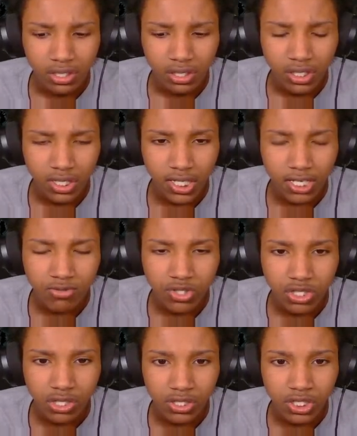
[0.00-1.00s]
If the game's just
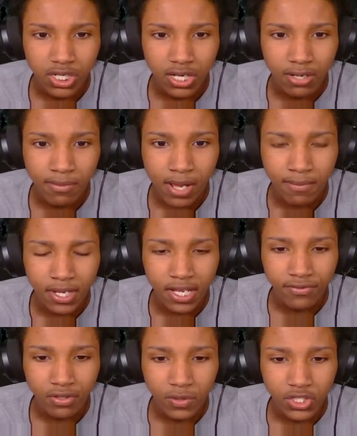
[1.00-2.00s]
glitching out, I might have
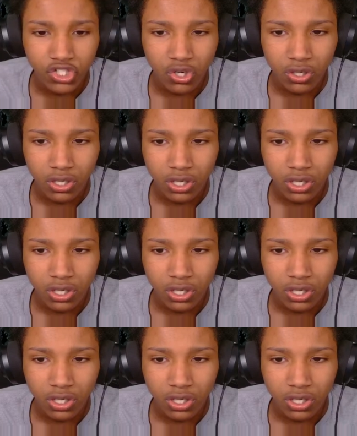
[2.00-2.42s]
to restart.